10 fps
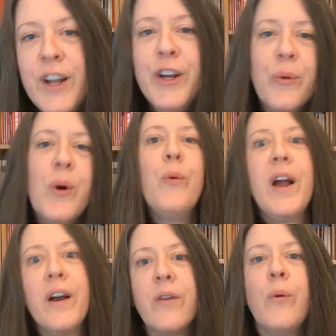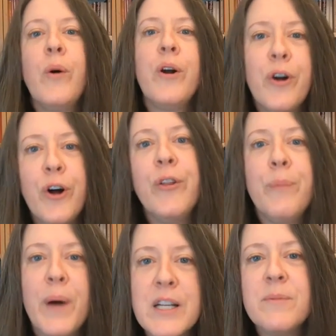You know, well, where what are all the
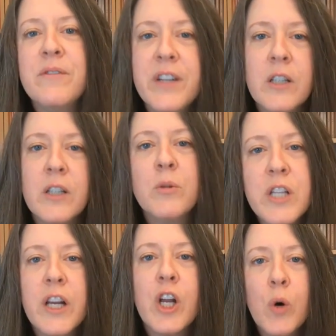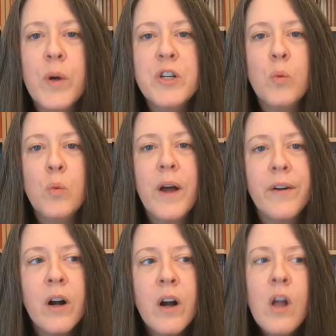possible variables that could go into
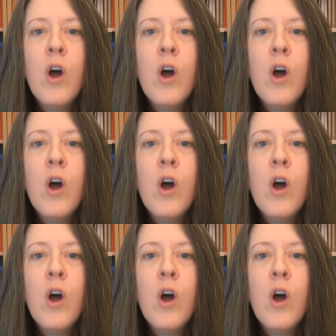whether